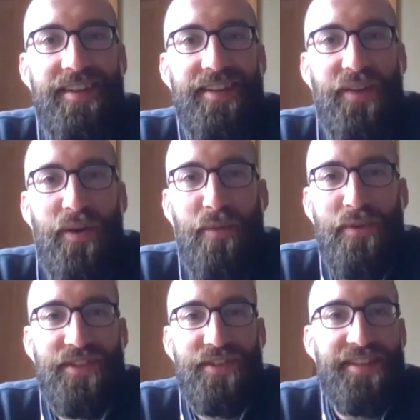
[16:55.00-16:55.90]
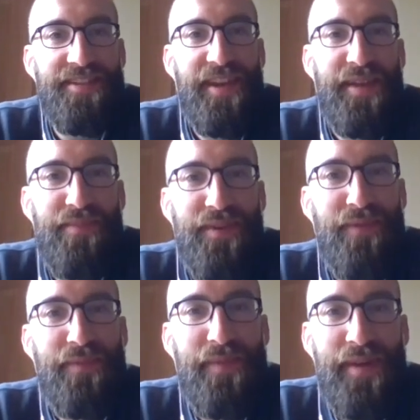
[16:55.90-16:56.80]
you know, I wasn't going to say it, but
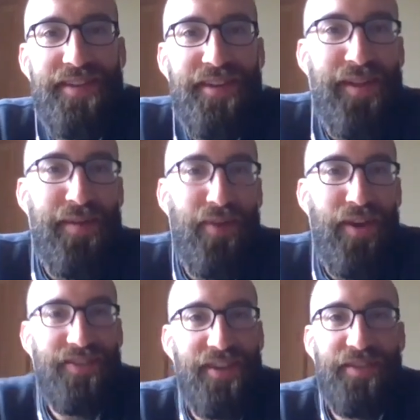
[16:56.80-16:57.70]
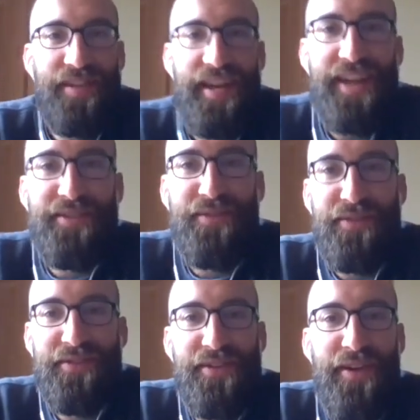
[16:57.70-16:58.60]
when we went to Club Cross Country
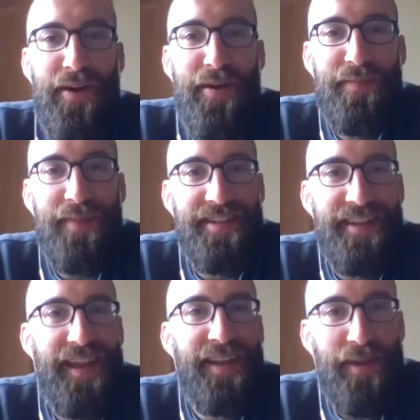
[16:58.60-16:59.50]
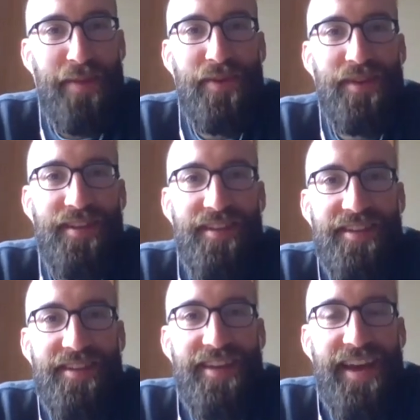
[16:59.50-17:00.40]
Nationals, I did end up
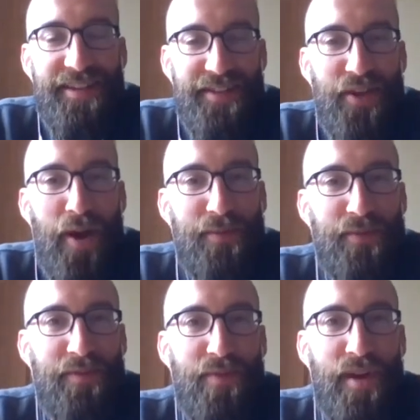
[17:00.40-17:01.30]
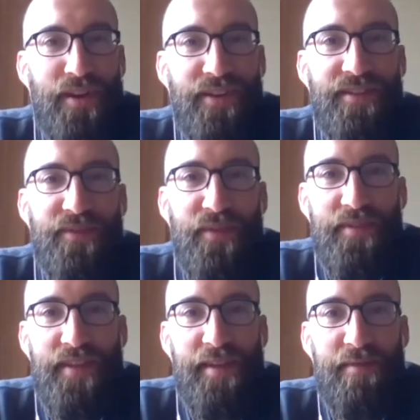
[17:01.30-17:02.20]
as the top Swift runner
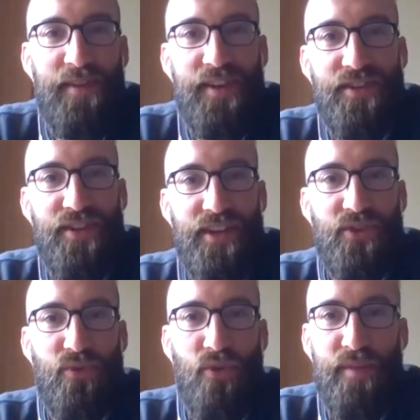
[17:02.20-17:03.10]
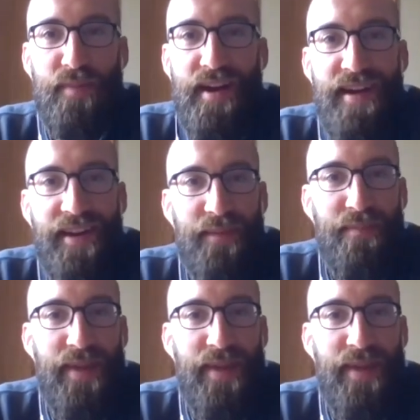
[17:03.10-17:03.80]
with Dave finishing shortly behind and